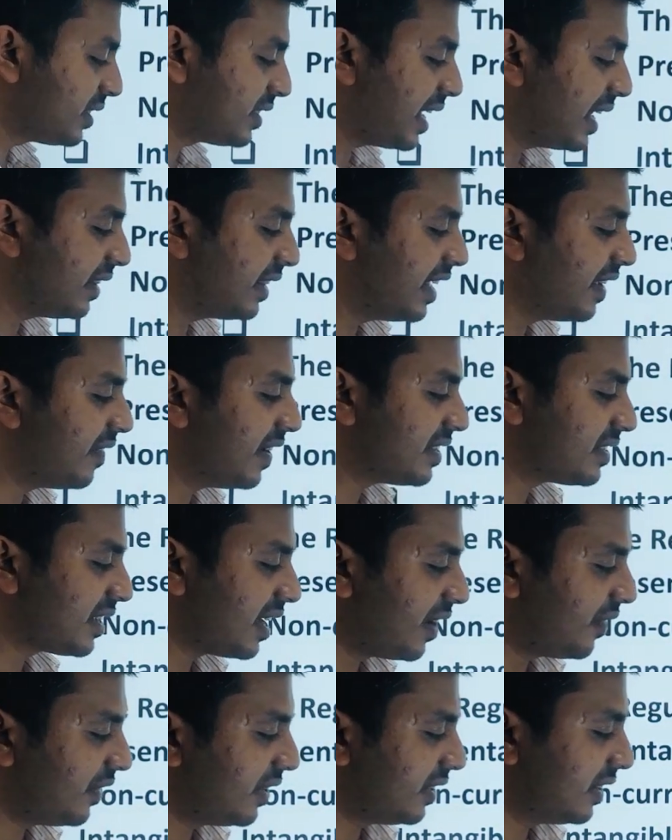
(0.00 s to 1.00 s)
and the events
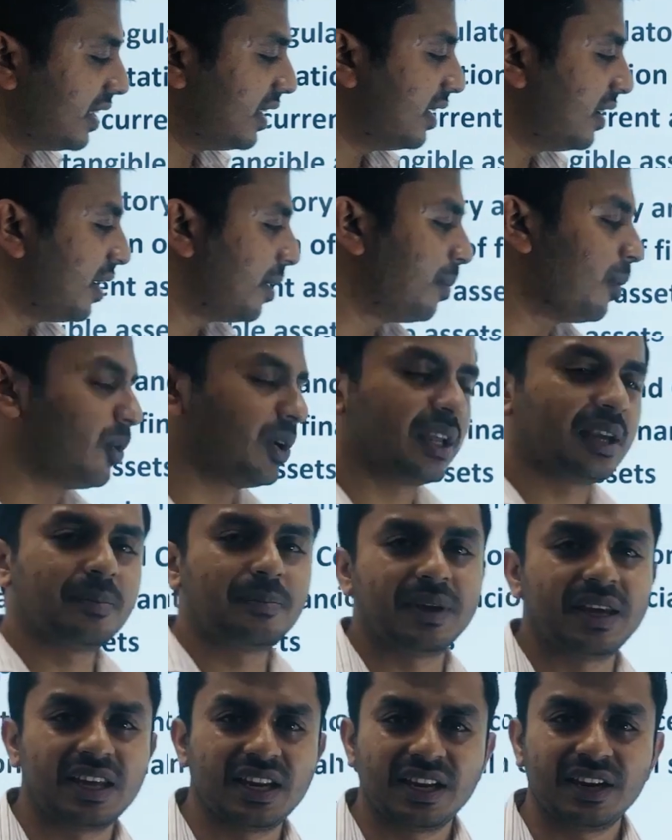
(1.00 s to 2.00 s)
after the reporting
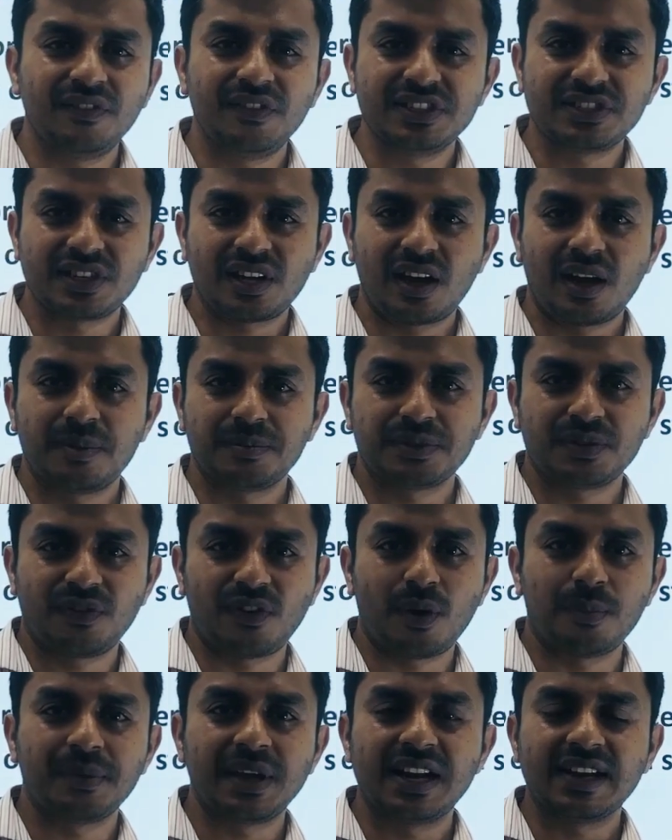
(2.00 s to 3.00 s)
period, which comes
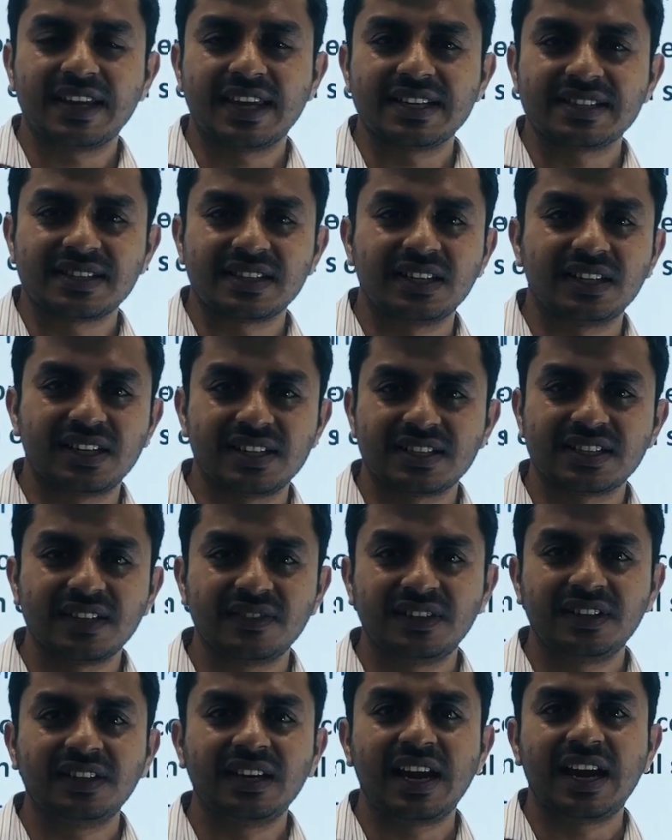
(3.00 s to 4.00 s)
from the LKS
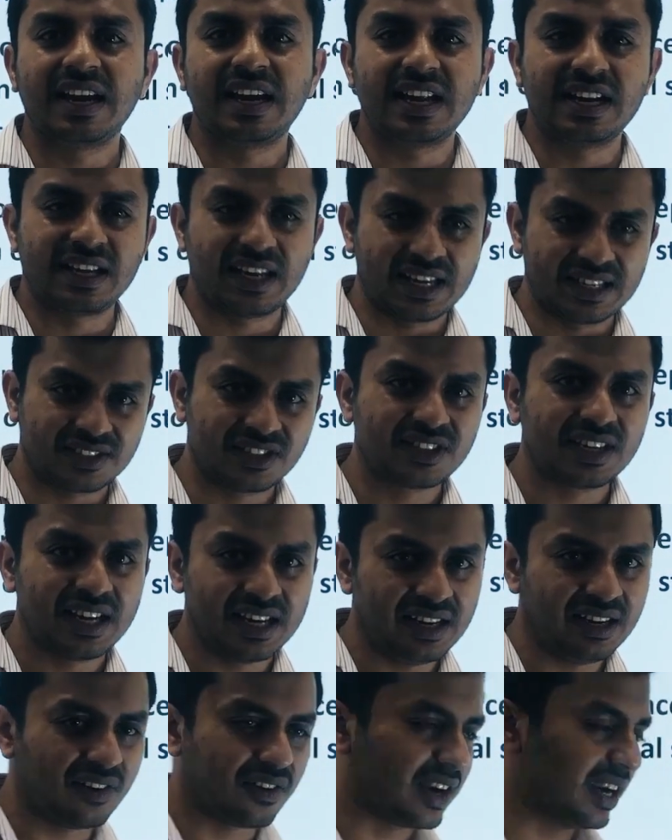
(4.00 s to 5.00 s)
37 and LKS
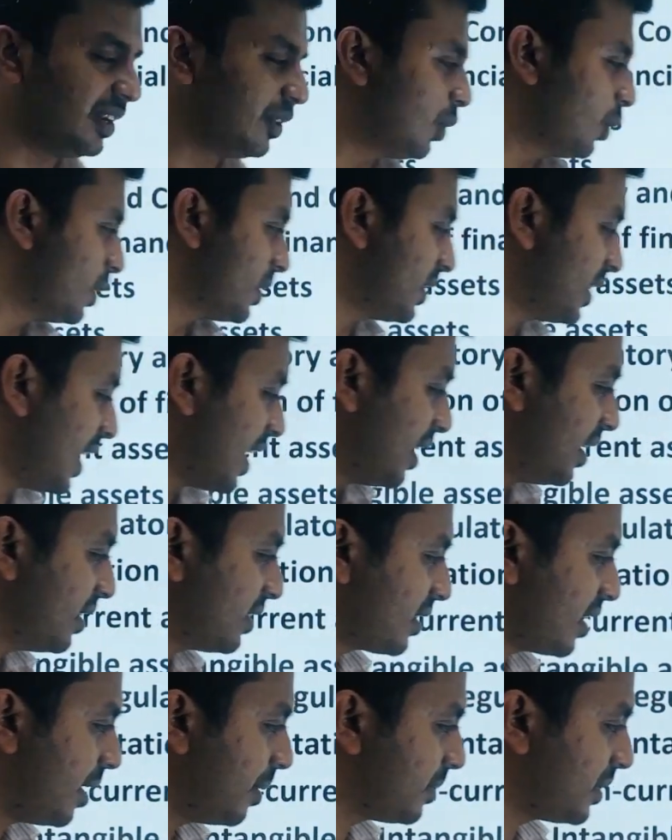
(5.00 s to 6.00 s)
10, right? Those standards
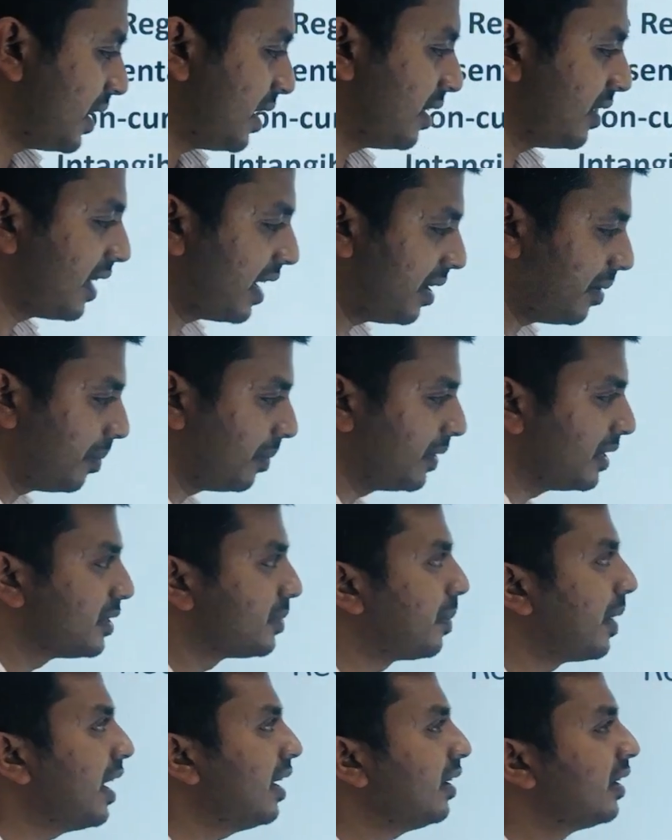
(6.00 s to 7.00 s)
comes under this
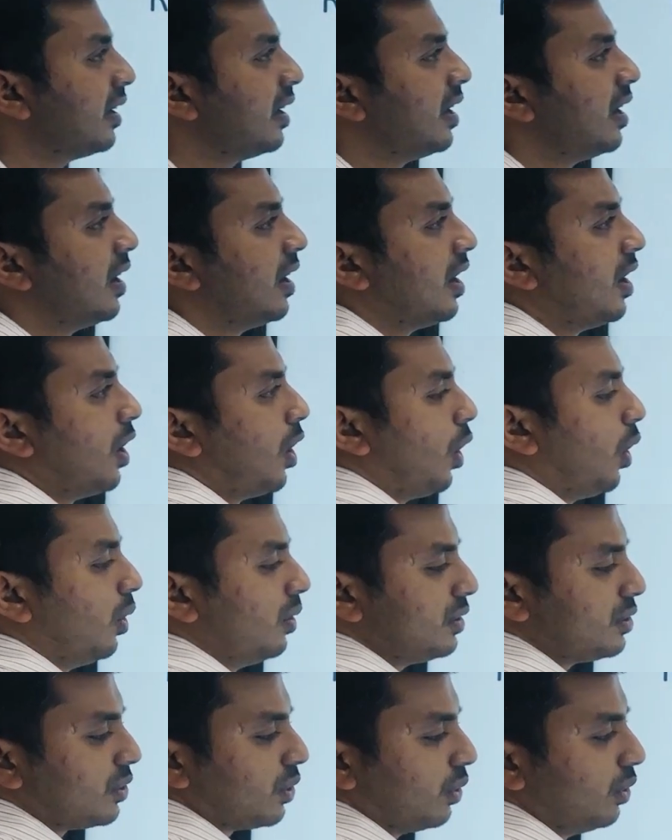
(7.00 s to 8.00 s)
part.
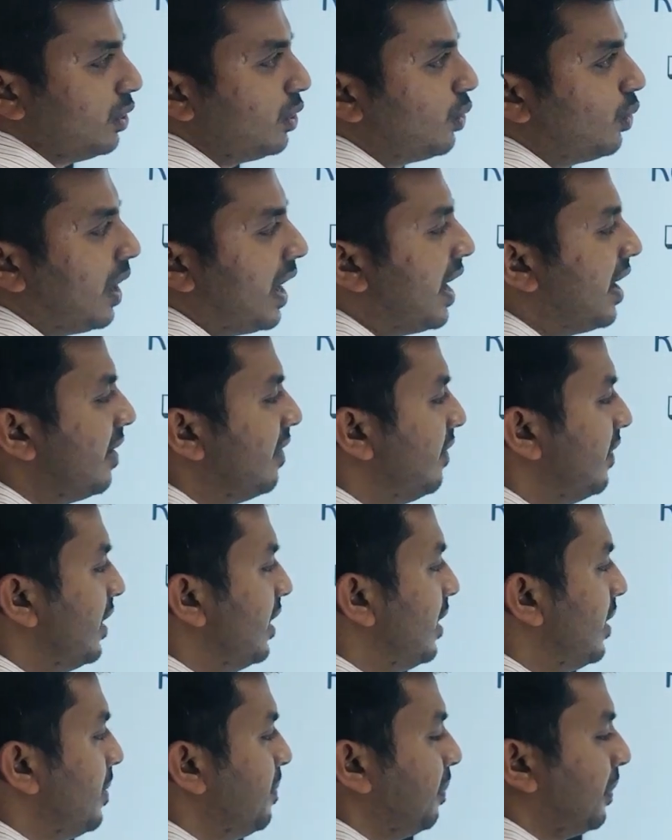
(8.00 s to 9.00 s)
Also you have
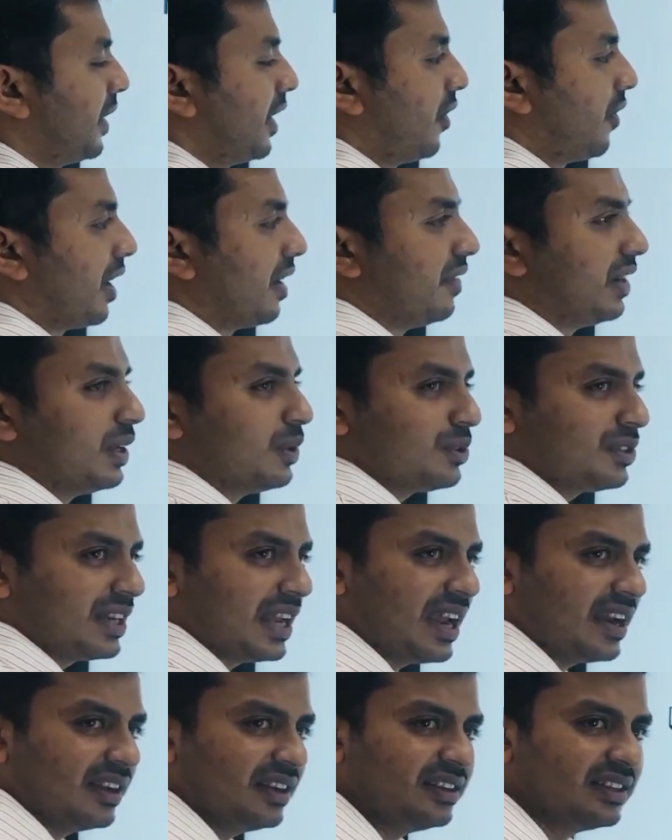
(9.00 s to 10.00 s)
revenue
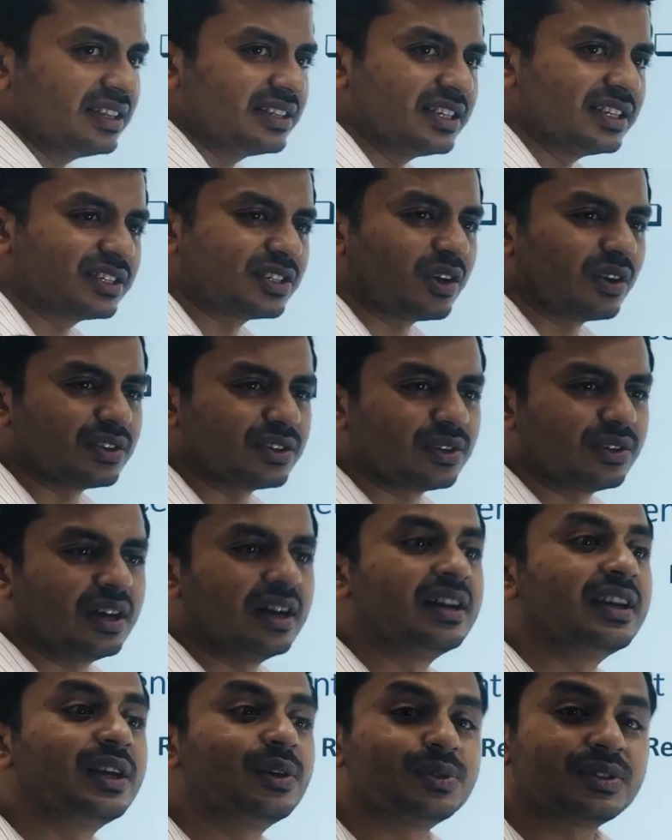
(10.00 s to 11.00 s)
standard. This is also a
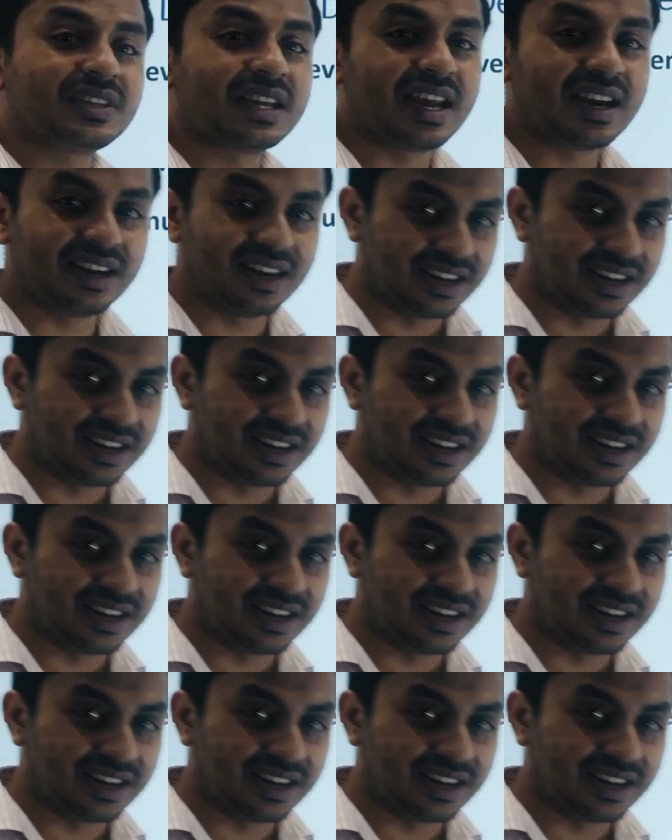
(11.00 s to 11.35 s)
new standard